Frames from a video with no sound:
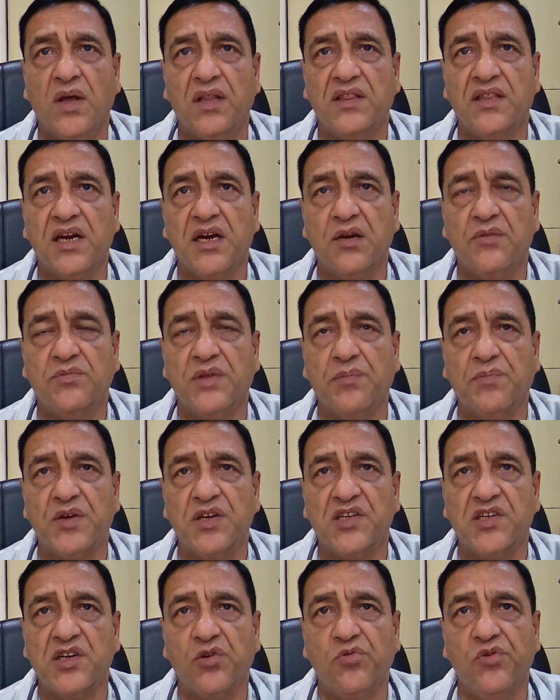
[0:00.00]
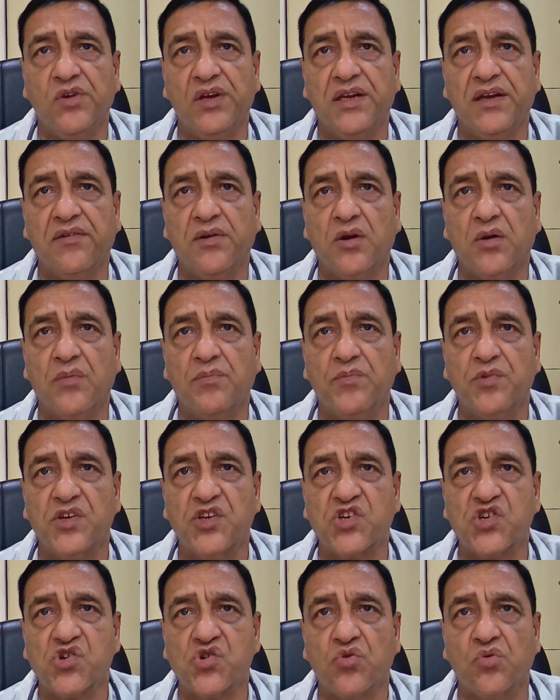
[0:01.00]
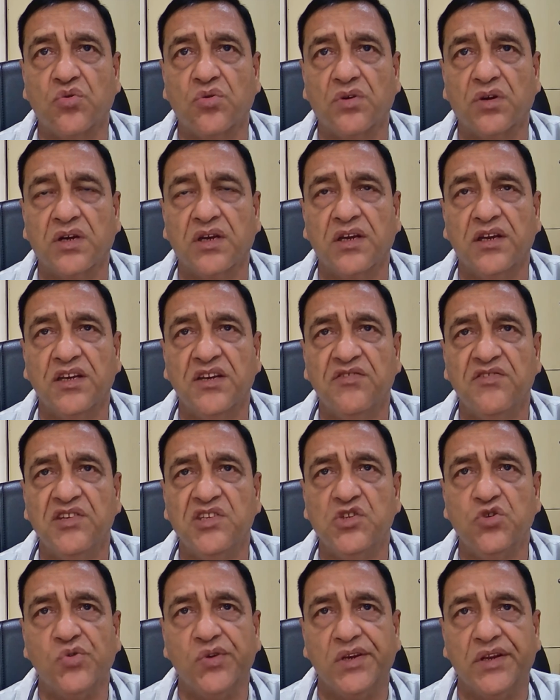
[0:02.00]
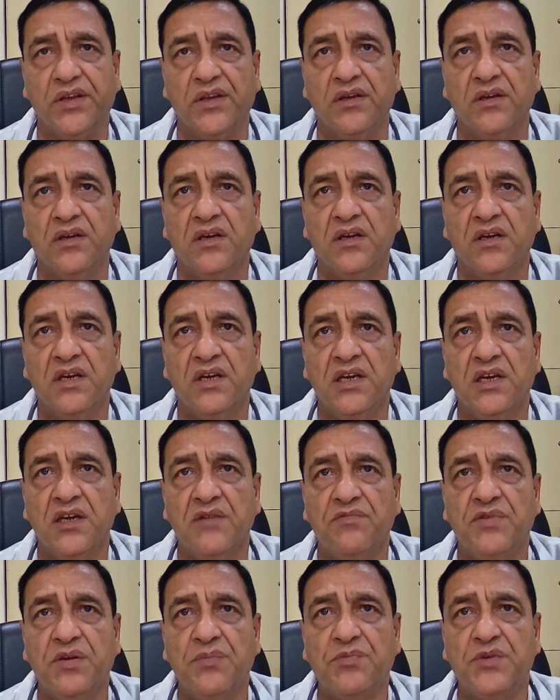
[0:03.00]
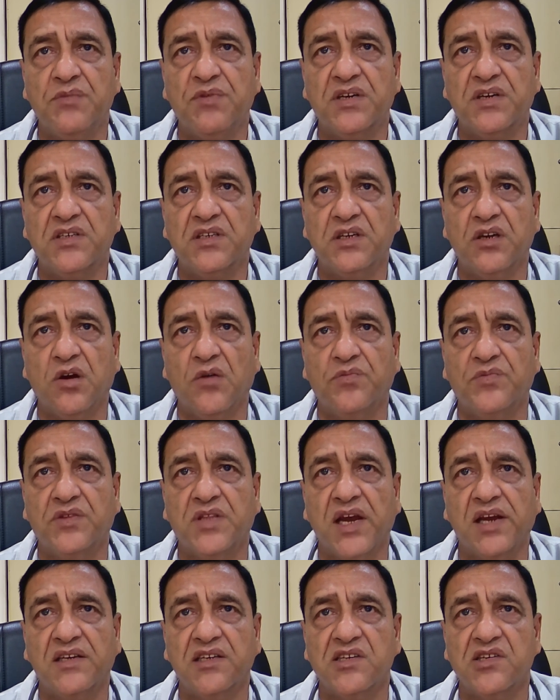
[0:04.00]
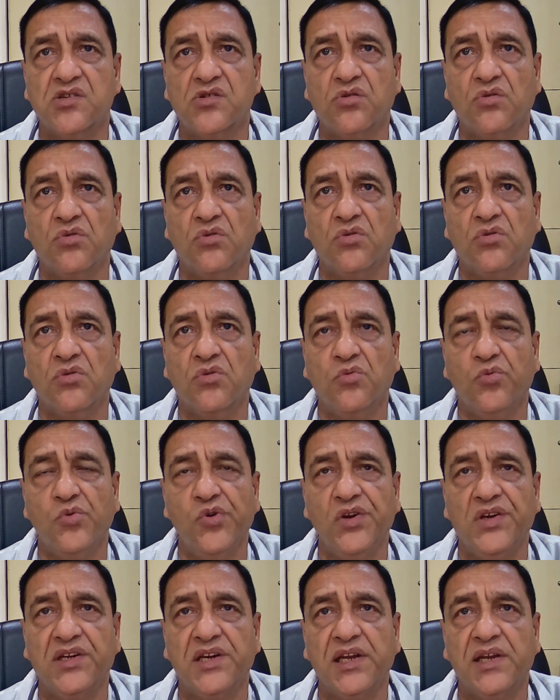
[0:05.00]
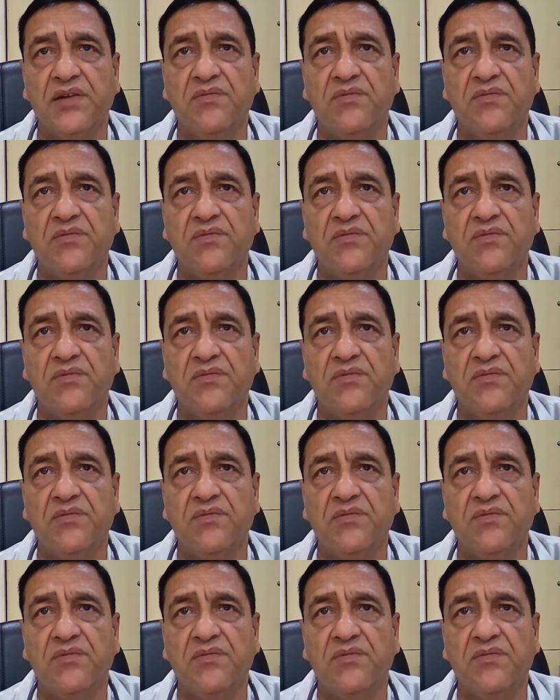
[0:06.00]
1/3 of the patient will develop stroke eventually. 50% of that stroke will